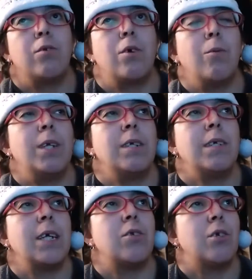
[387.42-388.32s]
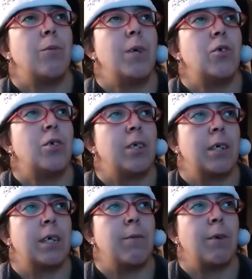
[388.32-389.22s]
Don't want to say too much
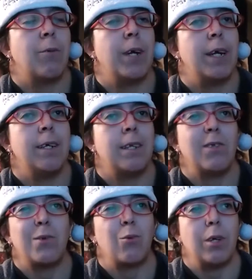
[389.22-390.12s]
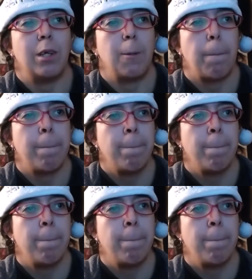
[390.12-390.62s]
to give it away and then spoil it.